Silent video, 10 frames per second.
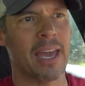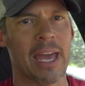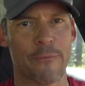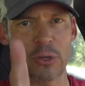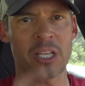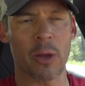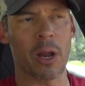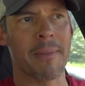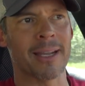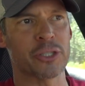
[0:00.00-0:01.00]
And first thing I
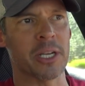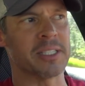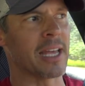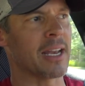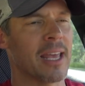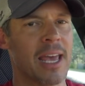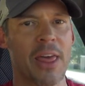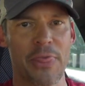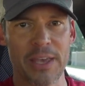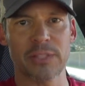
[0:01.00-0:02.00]
want to mention is that
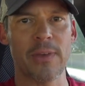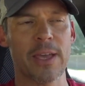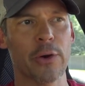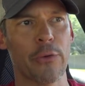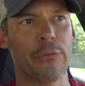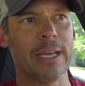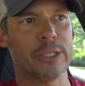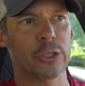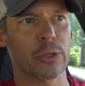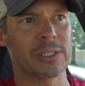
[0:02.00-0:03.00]
this vehicle
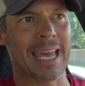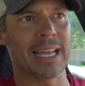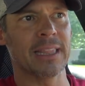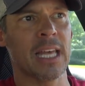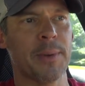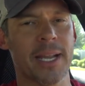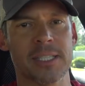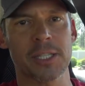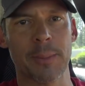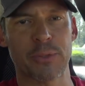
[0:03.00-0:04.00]
features a limited
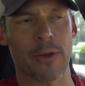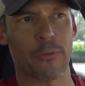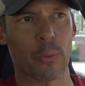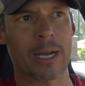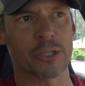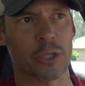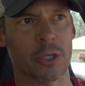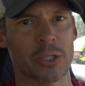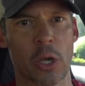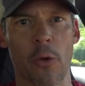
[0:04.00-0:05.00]
slip
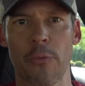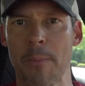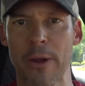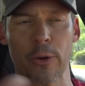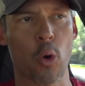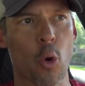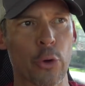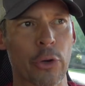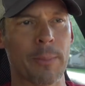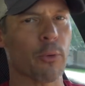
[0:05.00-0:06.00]
differential, so for better
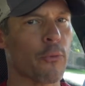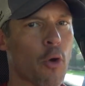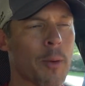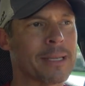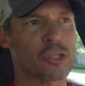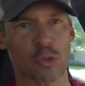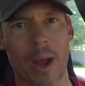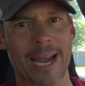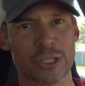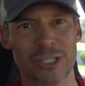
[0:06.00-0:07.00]
cornering, performance,
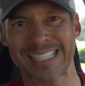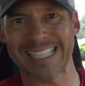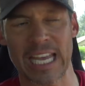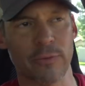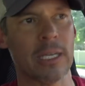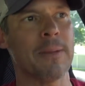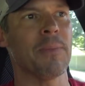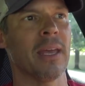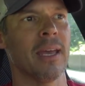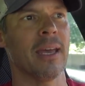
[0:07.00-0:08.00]
traction, safety.
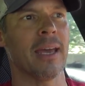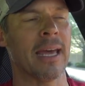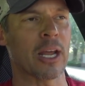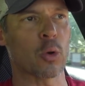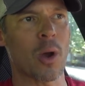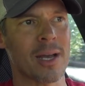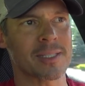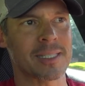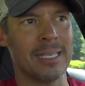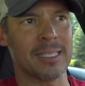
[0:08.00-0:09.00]
And
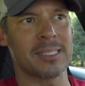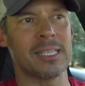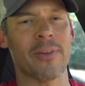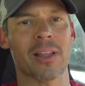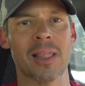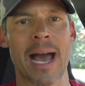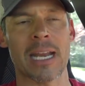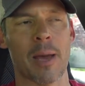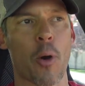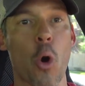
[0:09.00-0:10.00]
across the Civic
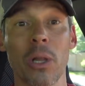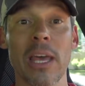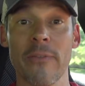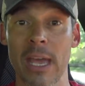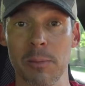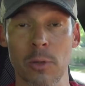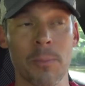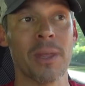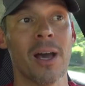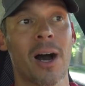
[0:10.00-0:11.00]
lineup, only
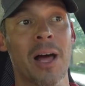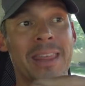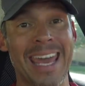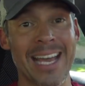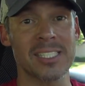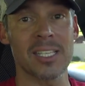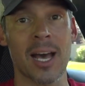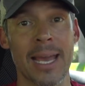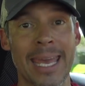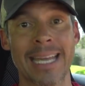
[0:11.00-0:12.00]
available on the
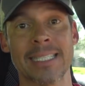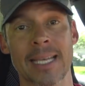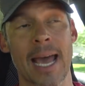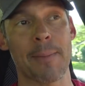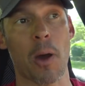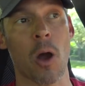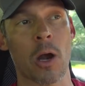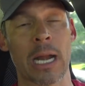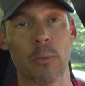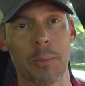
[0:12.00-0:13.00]
Si and Type
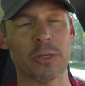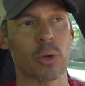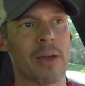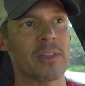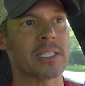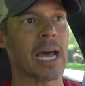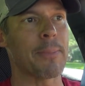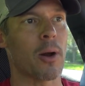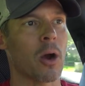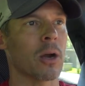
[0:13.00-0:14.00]
R, and I will be driving the
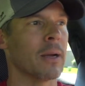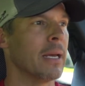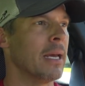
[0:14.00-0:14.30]
Type R